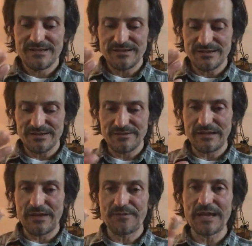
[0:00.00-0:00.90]

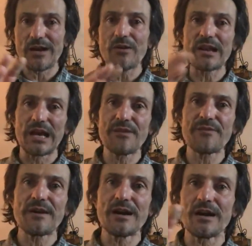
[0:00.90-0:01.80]
I think our life
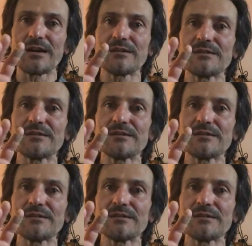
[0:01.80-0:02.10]
are